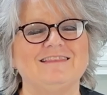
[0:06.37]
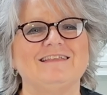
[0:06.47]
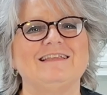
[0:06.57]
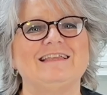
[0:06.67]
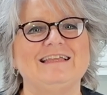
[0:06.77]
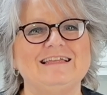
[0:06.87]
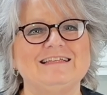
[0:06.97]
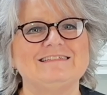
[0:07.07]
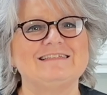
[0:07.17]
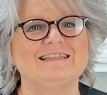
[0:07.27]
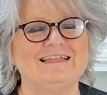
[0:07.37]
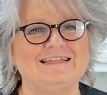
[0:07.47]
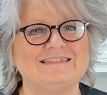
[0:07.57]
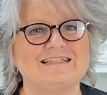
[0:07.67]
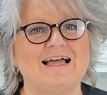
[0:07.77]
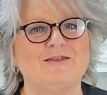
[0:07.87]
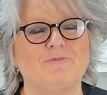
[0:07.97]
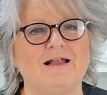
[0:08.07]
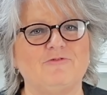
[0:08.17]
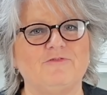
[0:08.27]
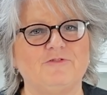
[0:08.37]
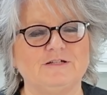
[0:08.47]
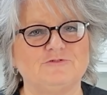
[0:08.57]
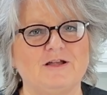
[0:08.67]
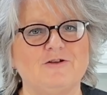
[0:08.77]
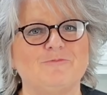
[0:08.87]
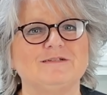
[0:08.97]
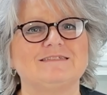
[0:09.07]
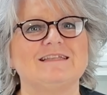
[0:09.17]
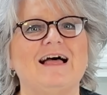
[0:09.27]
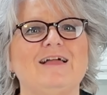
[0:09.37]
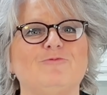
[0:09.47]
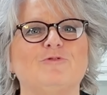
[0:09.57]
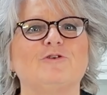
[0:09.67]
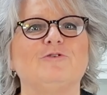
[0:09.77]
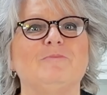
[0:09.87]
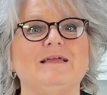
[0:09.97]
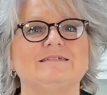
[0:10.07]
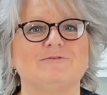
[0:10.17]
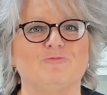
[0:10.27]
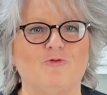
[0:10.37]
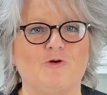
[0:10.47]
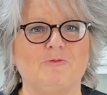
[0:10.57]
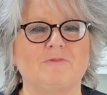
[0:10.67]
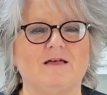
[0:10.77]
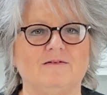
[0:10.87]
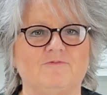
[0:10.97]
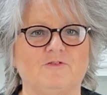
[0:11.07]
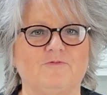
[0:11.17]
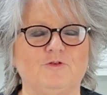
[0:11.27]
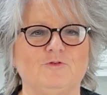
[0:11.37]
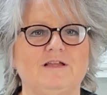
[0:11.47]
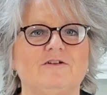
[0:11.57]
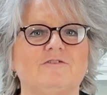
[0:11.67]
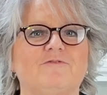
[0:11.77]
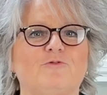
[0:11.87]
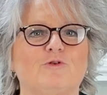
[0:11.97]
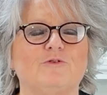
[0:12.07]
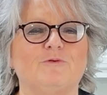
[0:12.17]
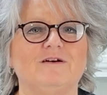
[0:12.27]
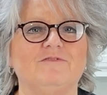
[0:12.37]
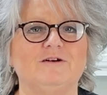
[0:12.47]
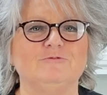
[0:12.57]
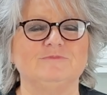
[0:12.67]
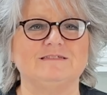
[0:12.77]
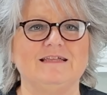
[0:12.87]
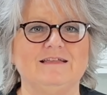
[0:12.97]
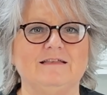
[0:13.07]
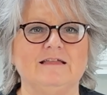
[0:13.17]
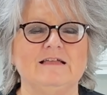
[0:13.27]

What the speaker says: than it is in the inside of my refrigerator. But tonight we're going to make some warm comfort food here at the 412 Homestead.